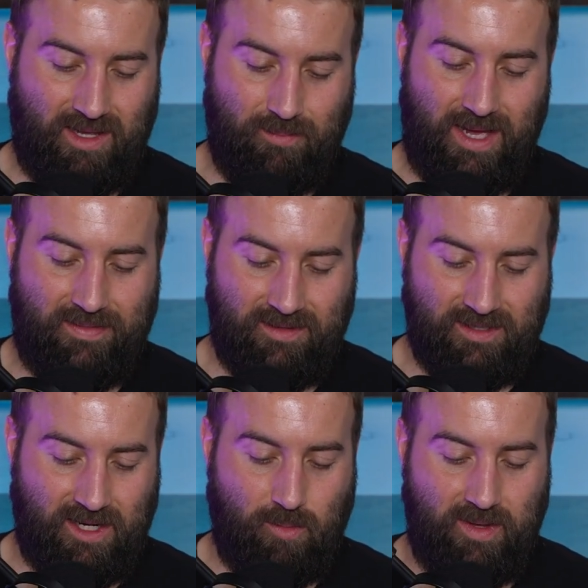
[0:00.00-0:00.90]
combat the
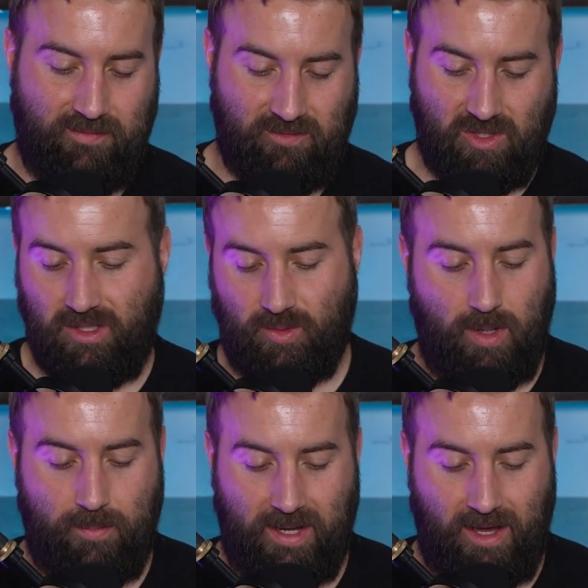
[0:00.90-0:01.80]
tidal wave of drugs
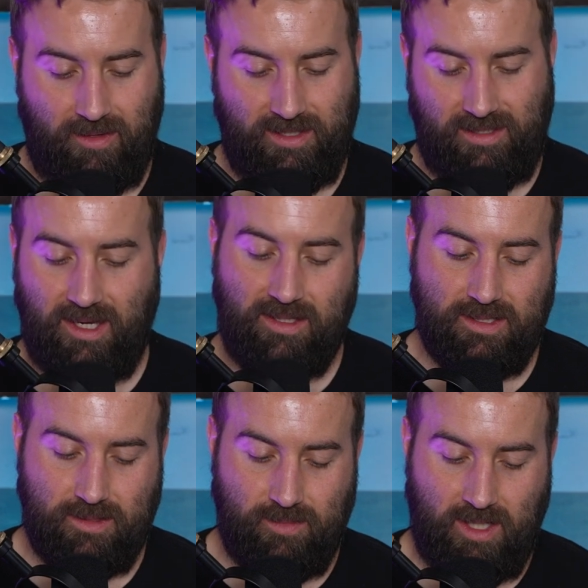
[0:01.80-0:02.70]
wiping out his
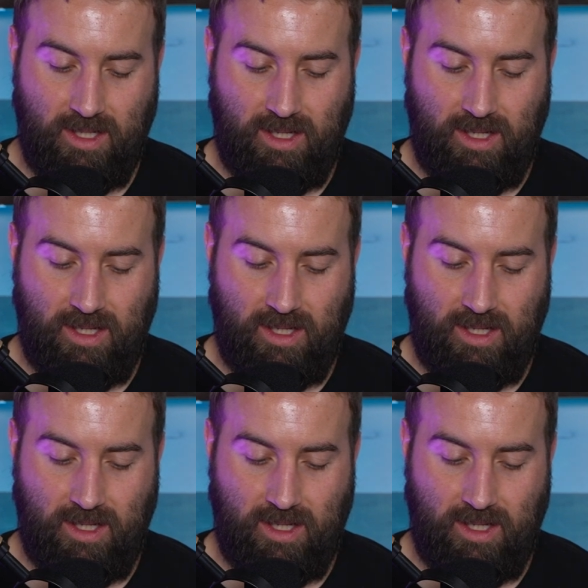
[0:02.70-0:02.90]
kingdom.